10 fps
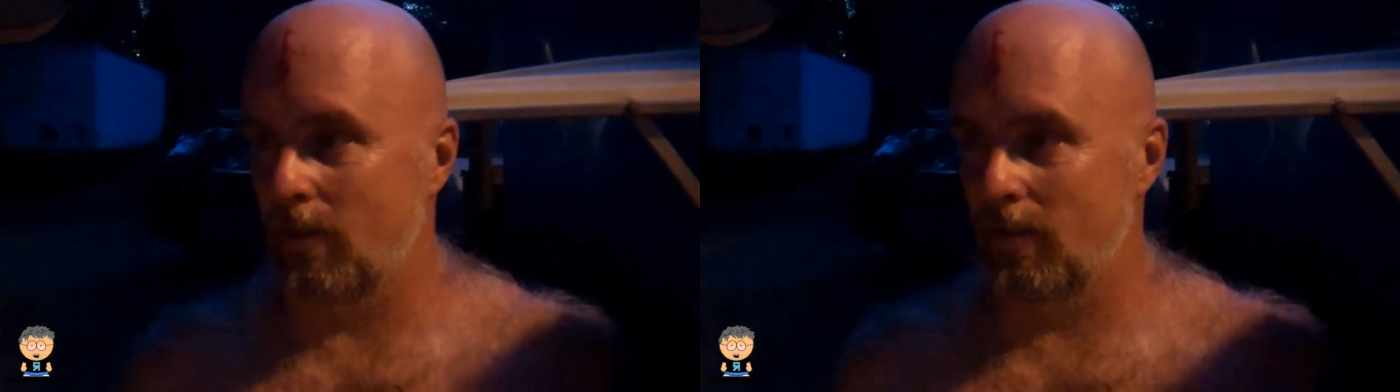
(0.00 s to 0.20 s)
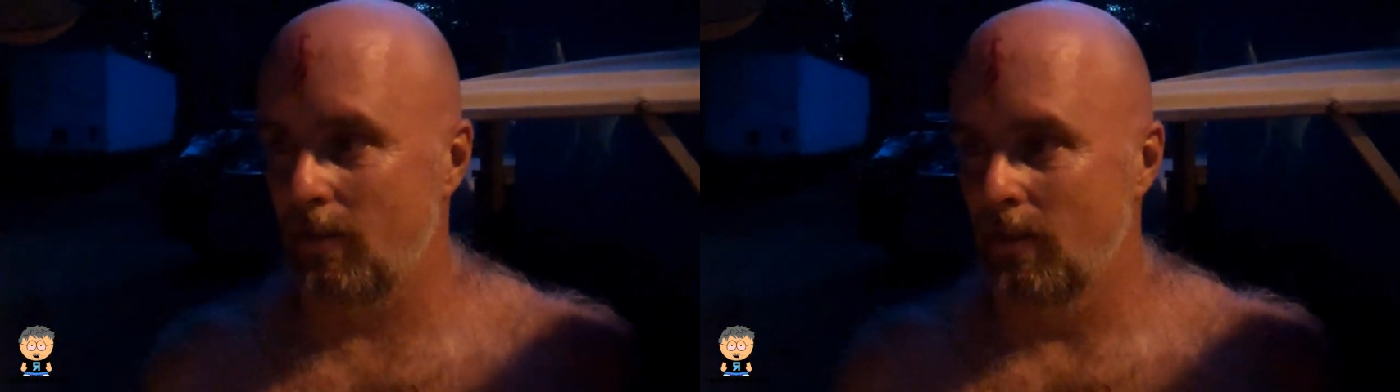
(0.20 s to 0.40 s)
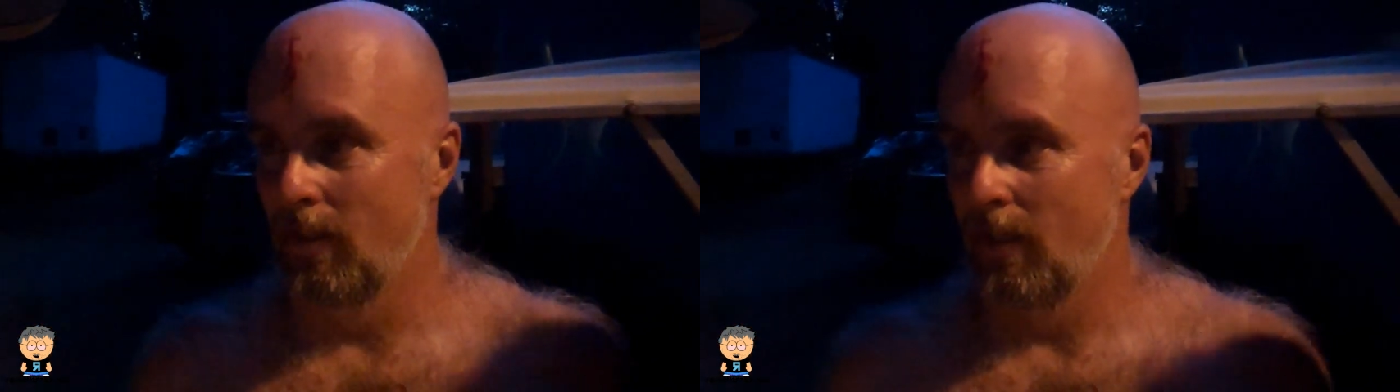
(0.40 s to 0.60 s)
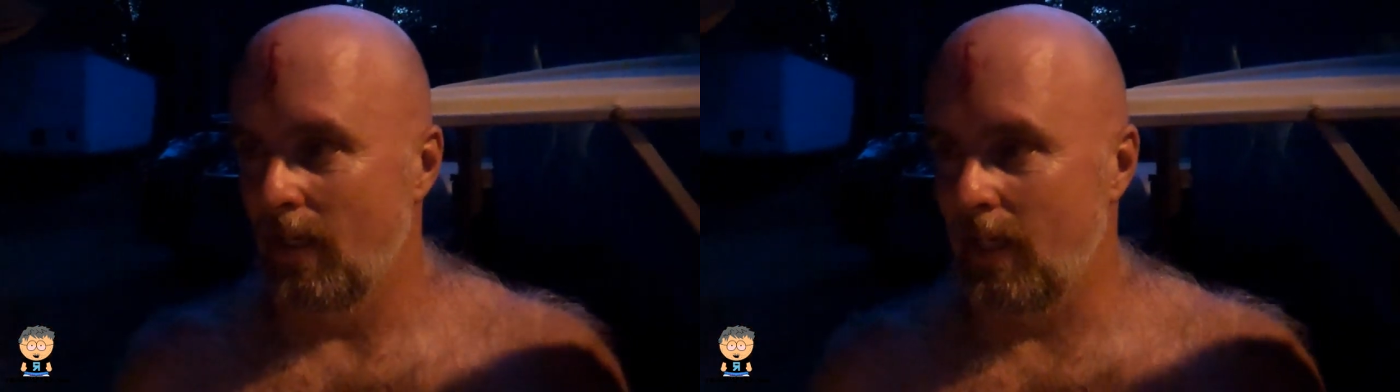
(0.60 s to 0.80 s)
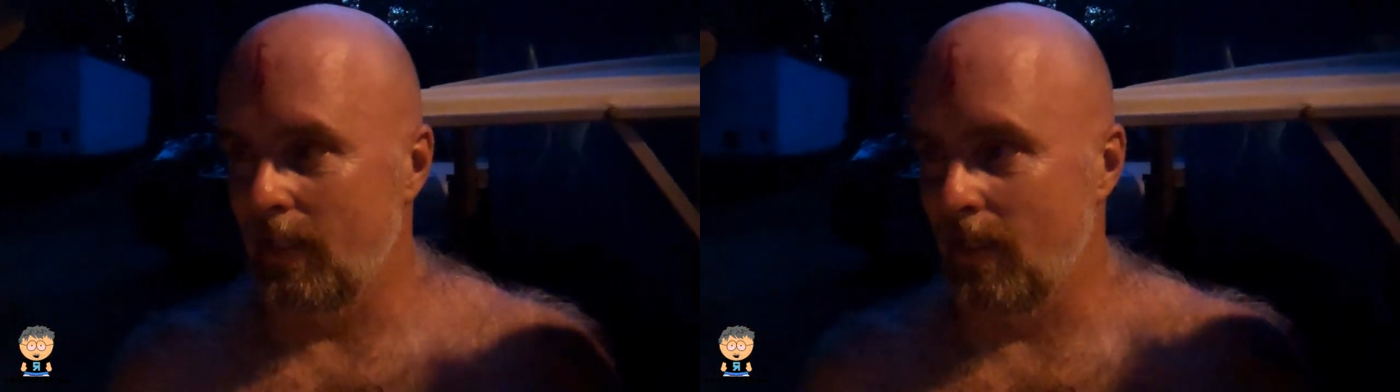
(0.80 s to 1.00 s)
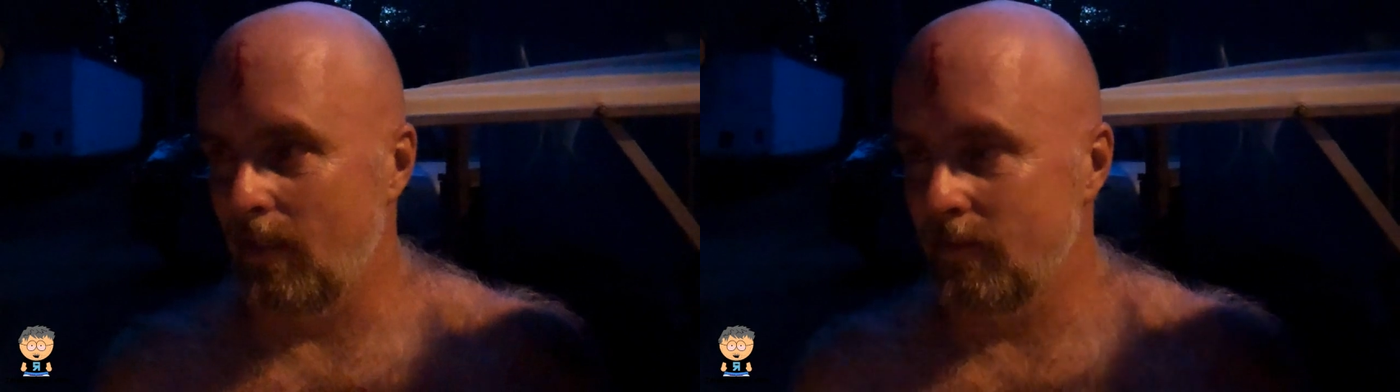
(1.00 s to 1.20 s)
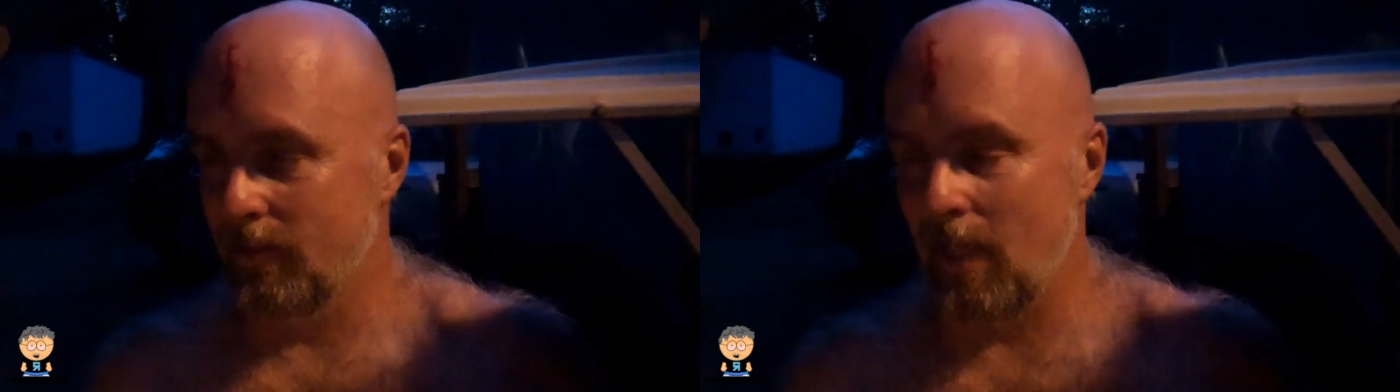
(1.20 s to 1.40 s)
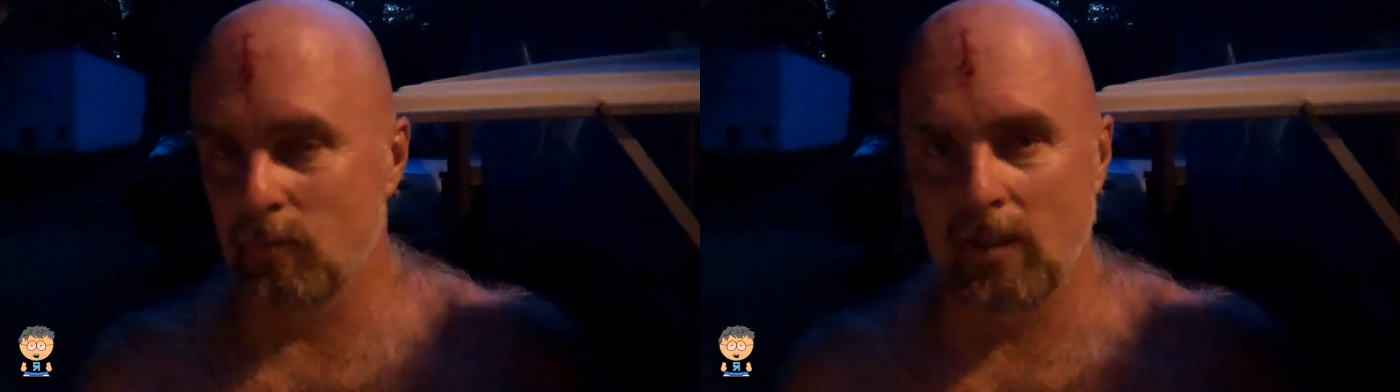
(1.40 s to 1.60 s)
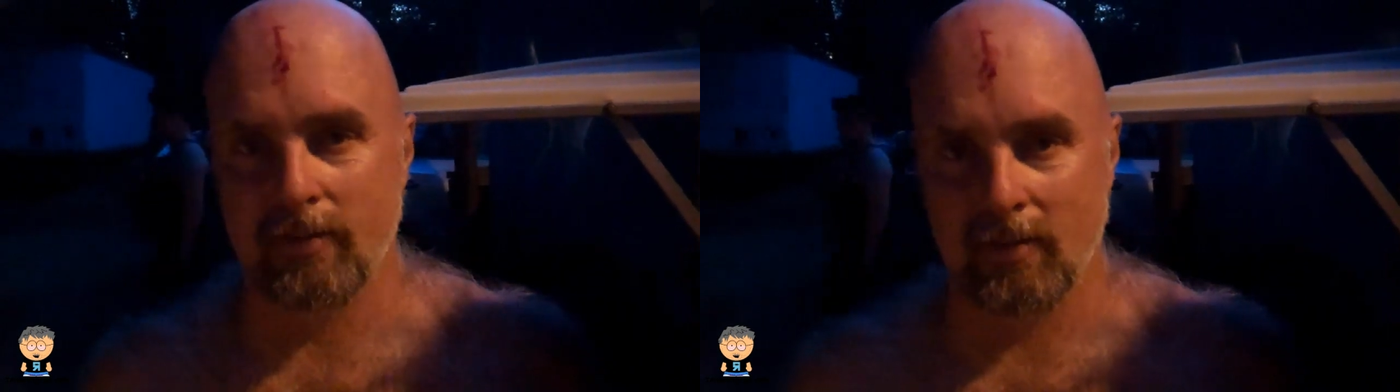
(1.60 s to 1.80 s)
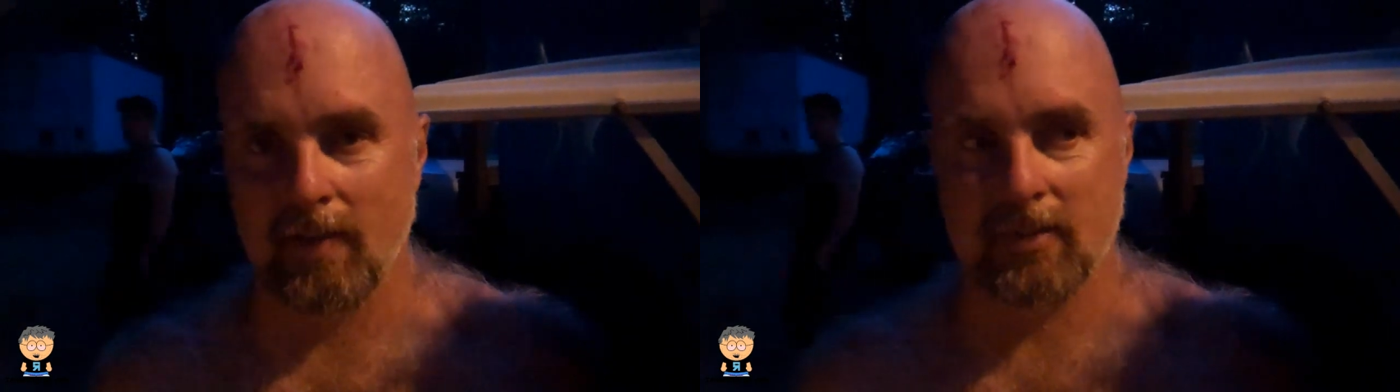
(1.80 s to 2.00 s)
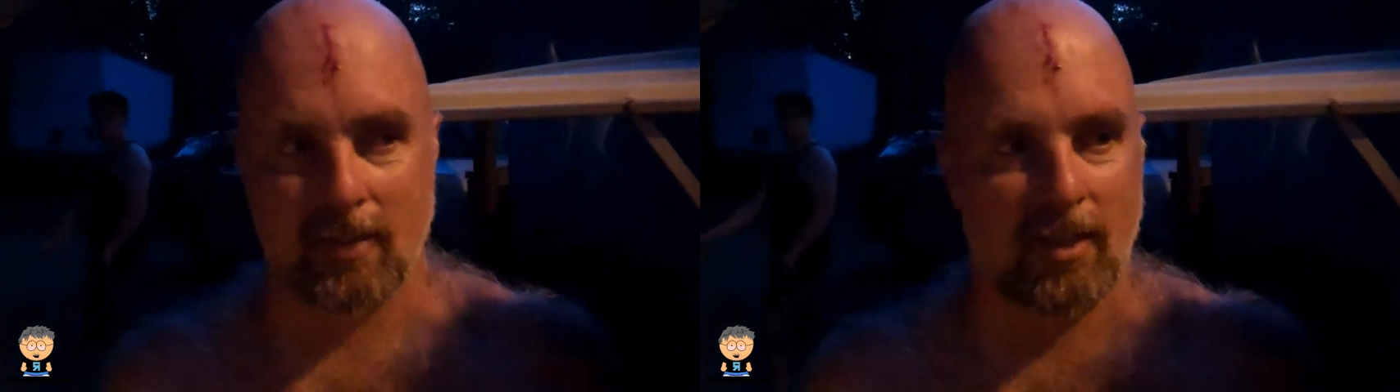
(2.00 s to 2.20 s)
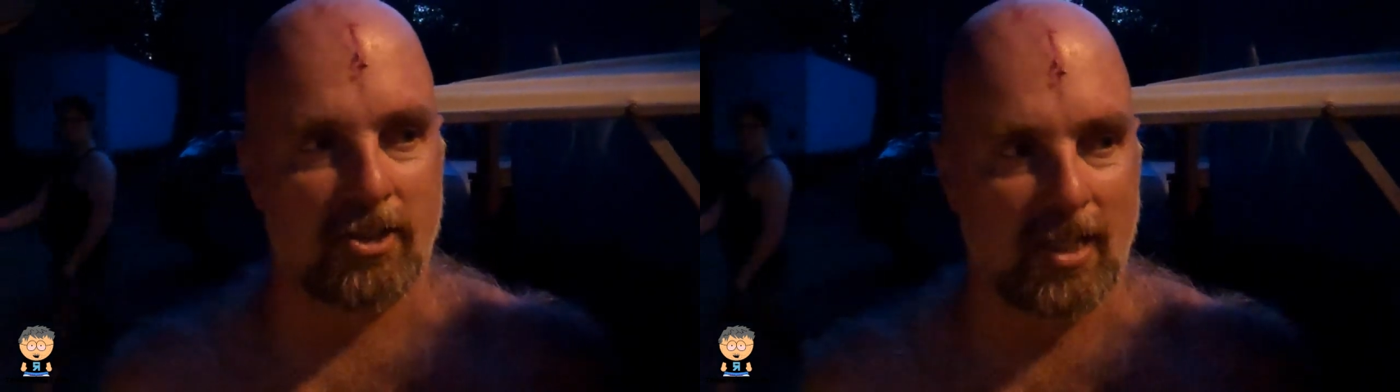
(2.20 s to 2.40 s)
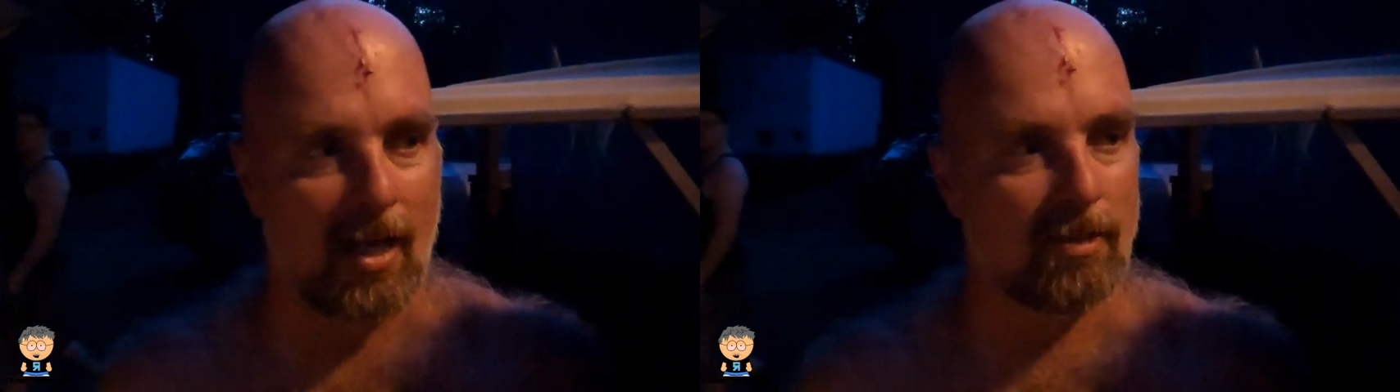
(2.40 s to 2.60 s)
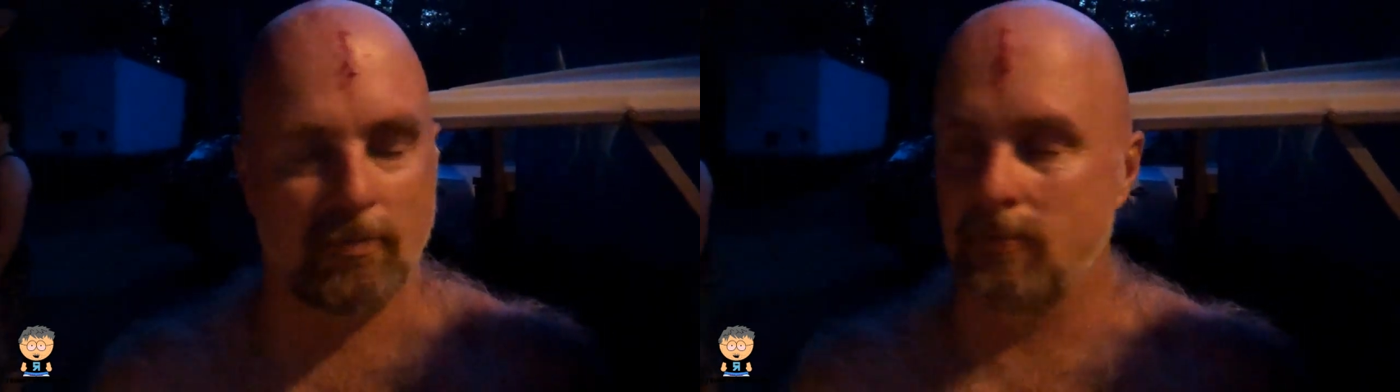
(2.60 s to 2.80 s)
and uh, God willing, they'll give us another shot.